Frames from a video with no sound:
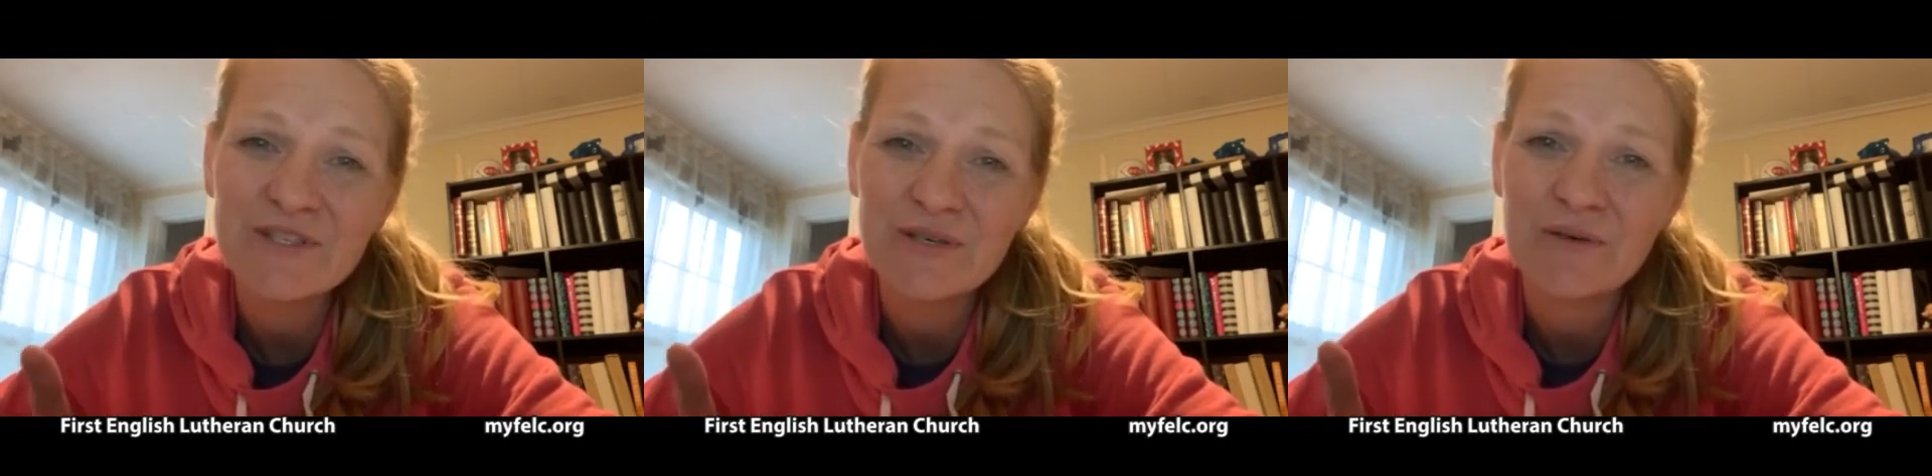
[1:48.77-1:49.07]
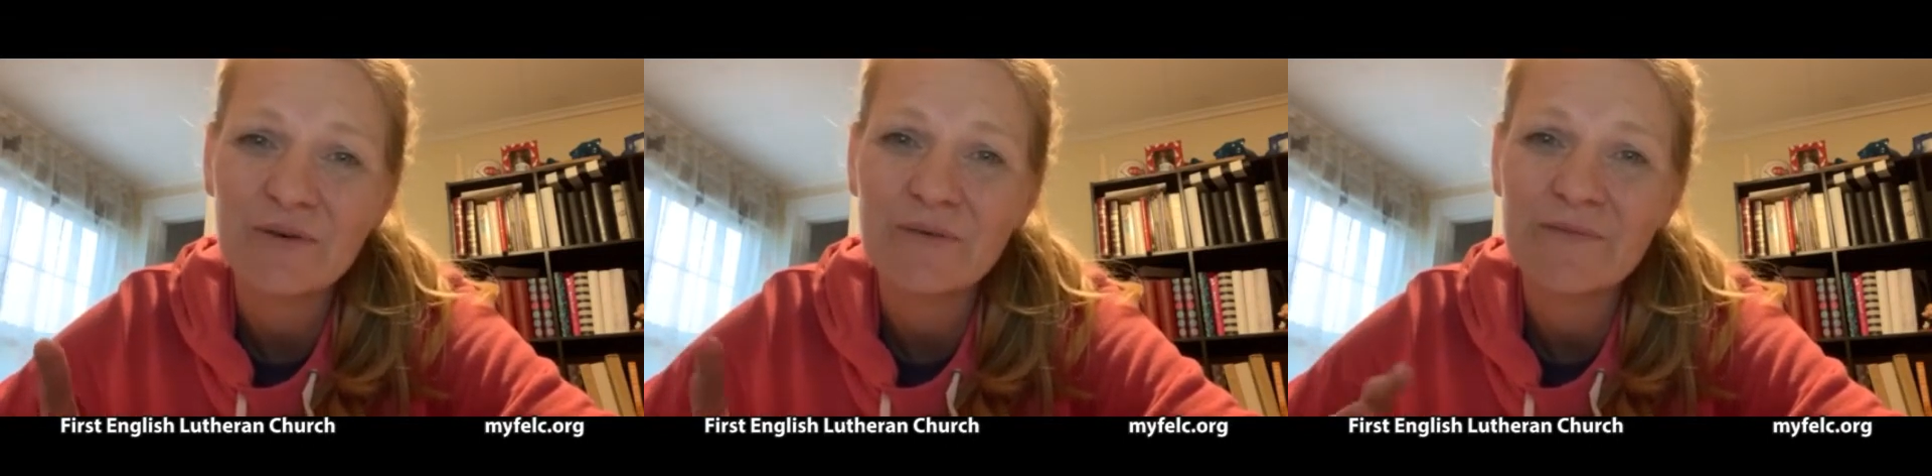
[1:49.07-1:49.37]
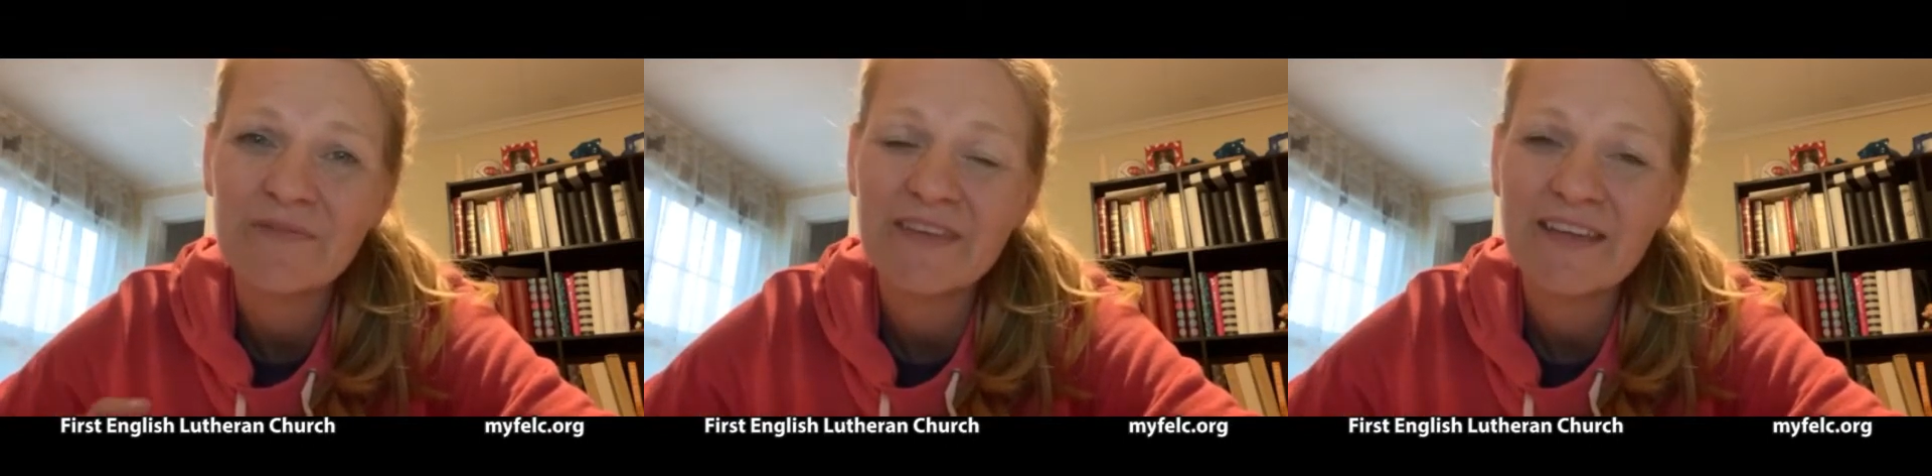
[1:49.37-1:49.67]
you
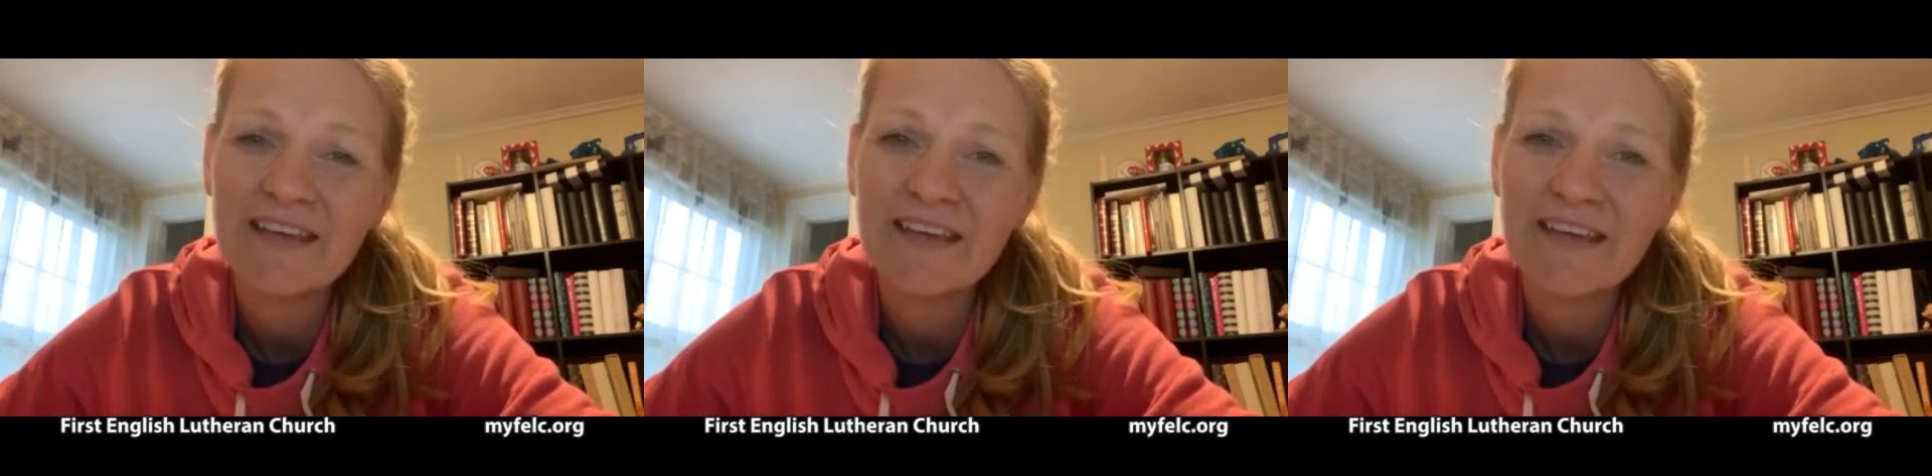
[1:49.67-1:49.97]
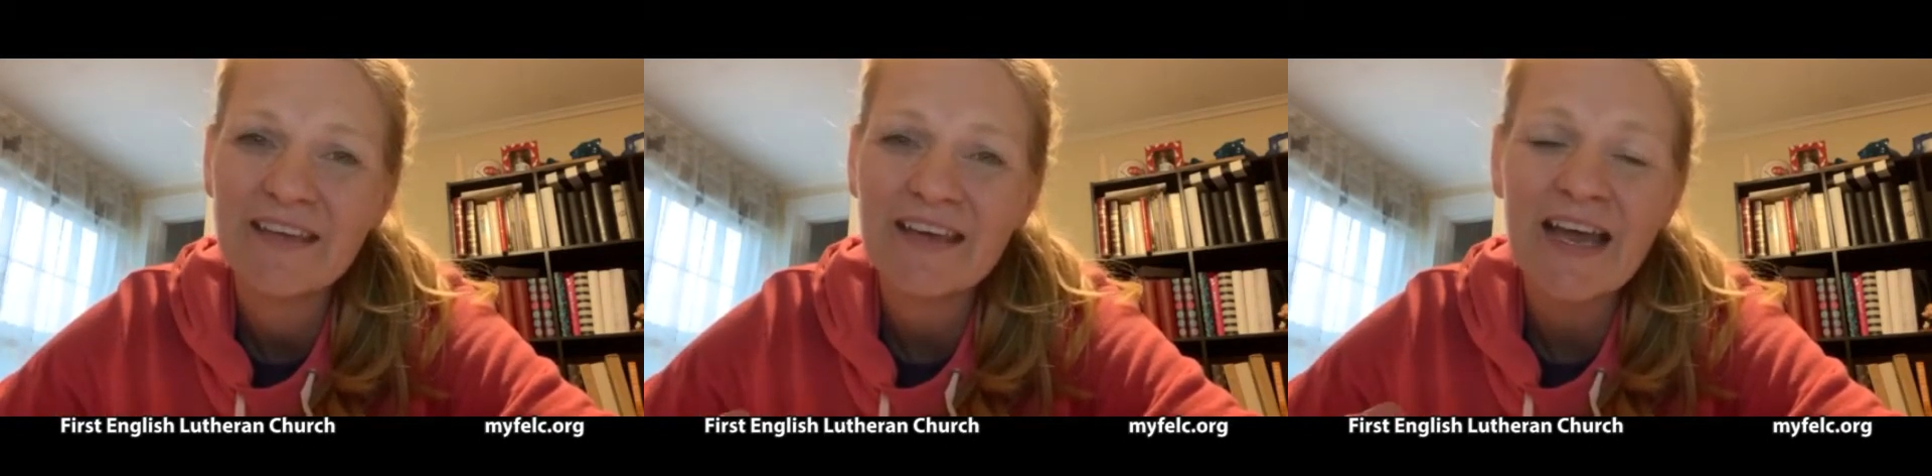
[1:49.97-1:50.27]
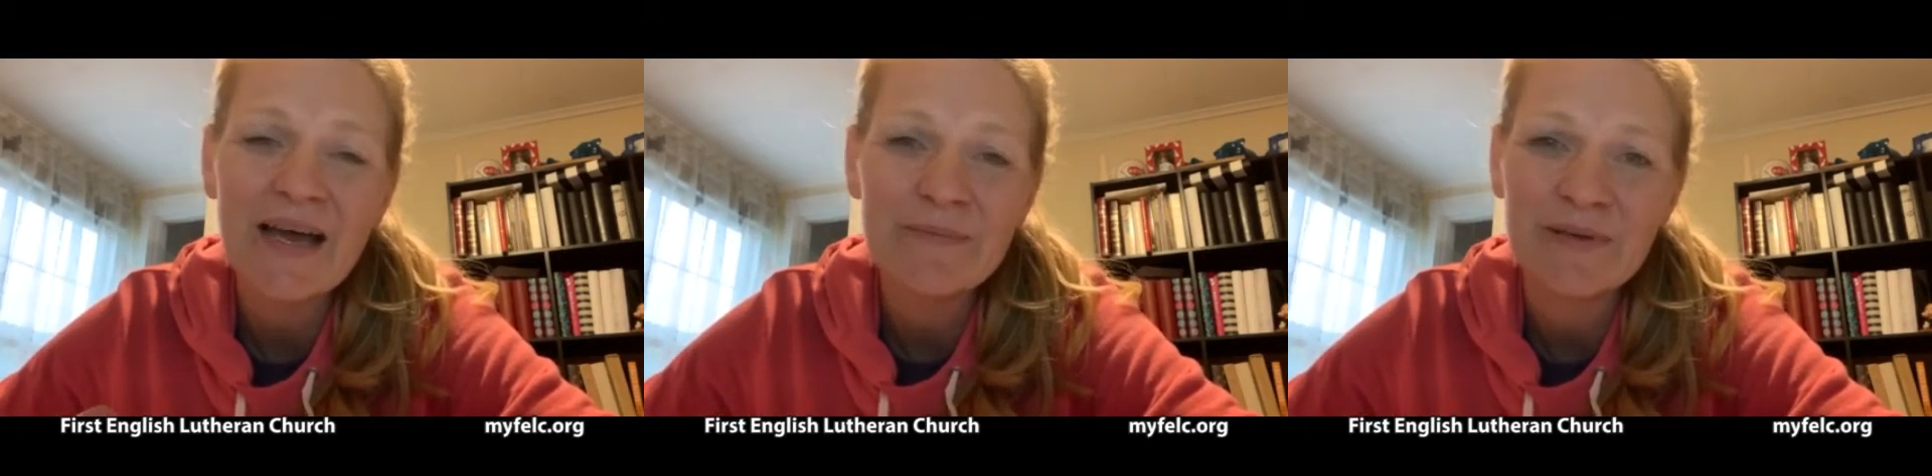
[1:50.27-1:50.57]

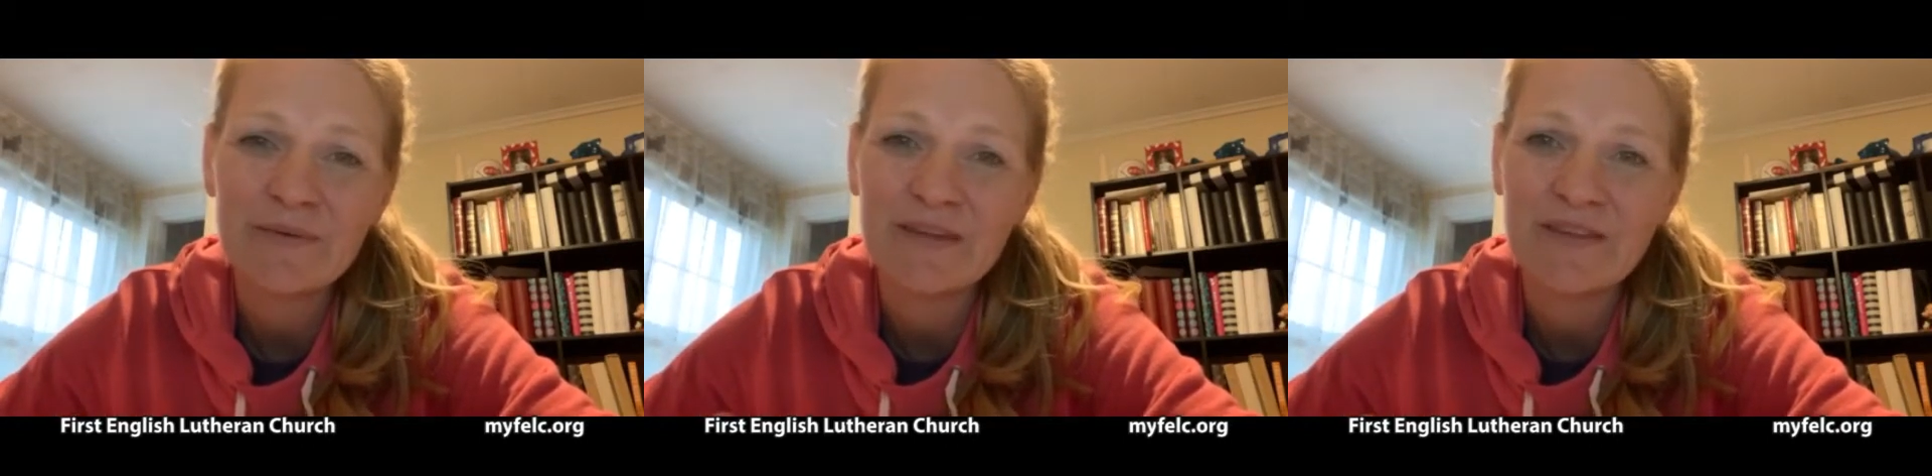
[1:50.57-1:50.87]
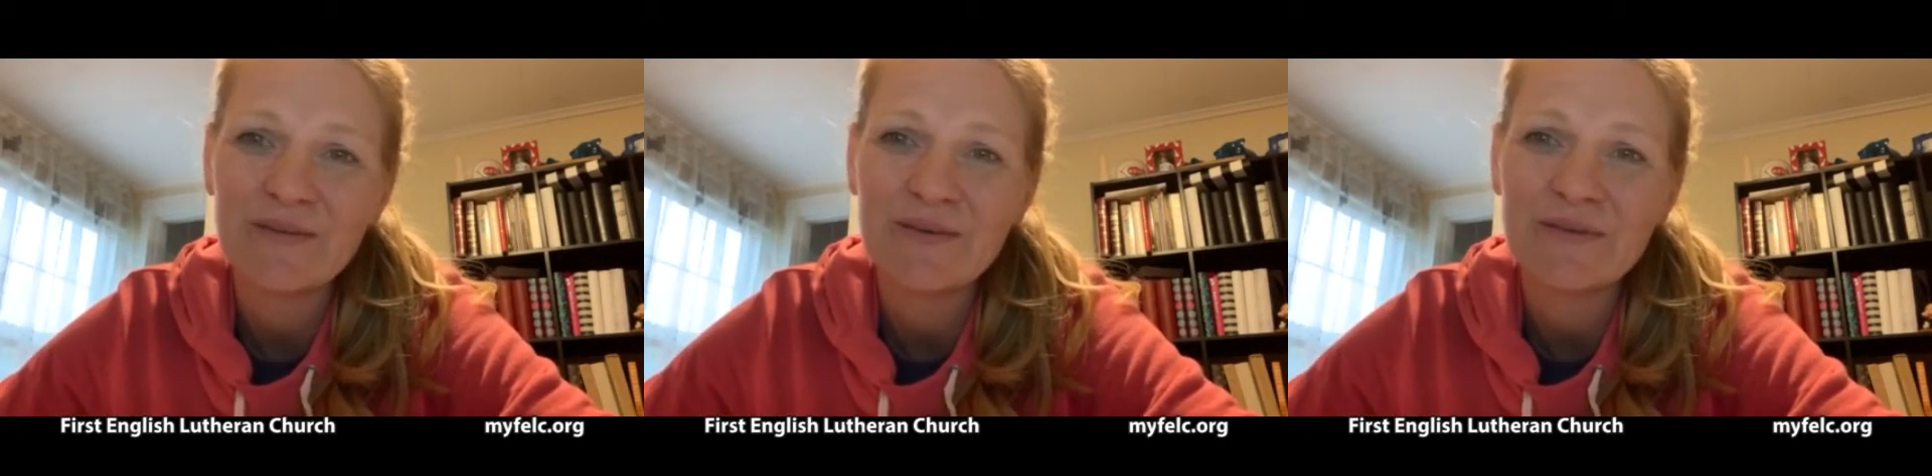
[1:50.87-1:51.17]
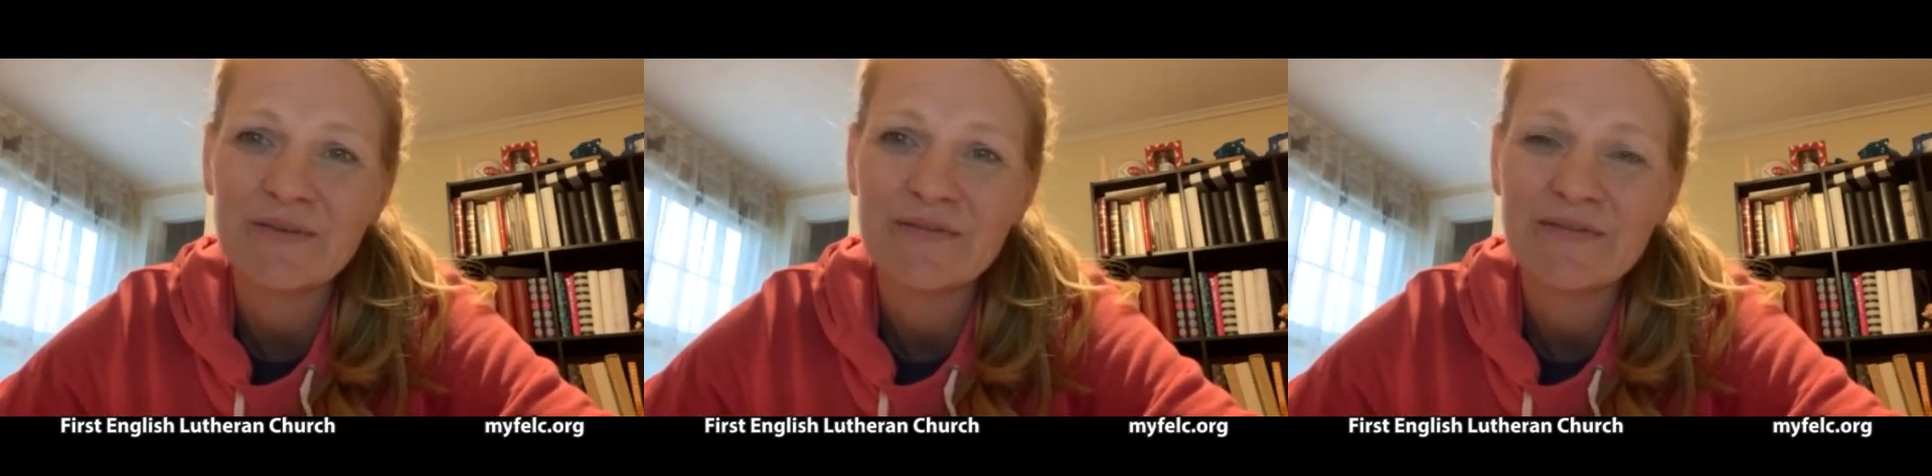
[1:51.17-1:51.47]
happy with
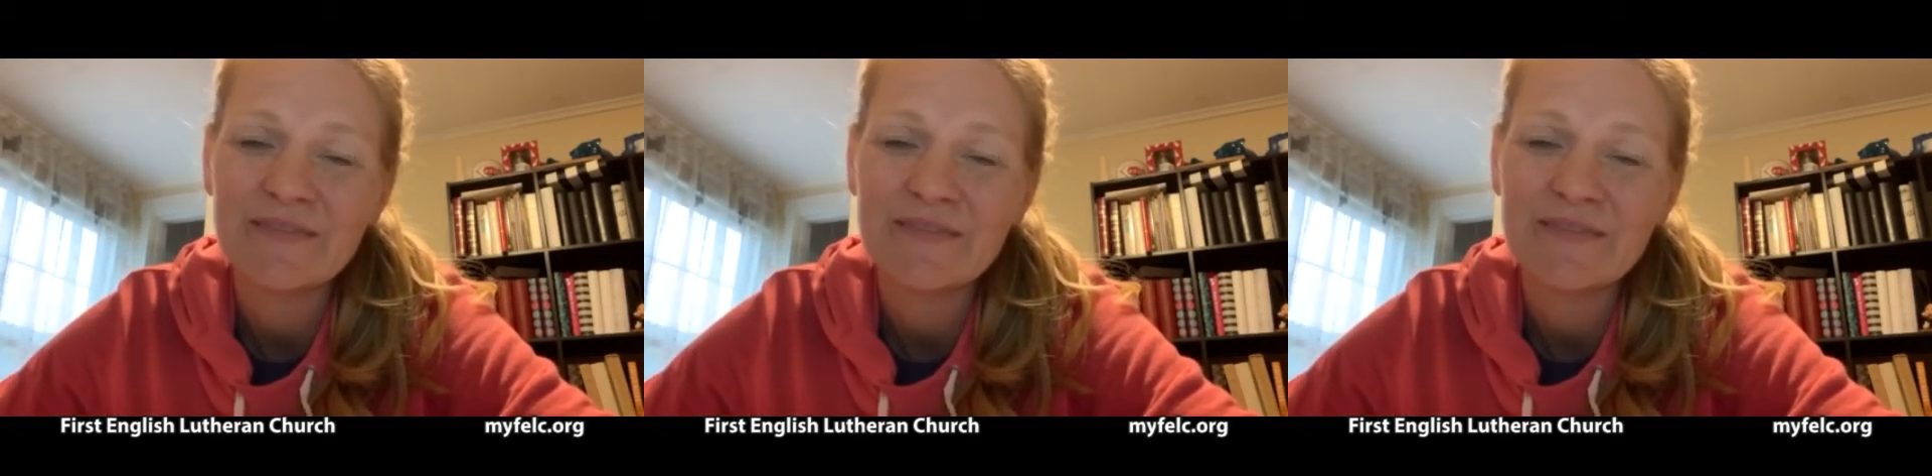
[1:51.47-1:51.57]
you.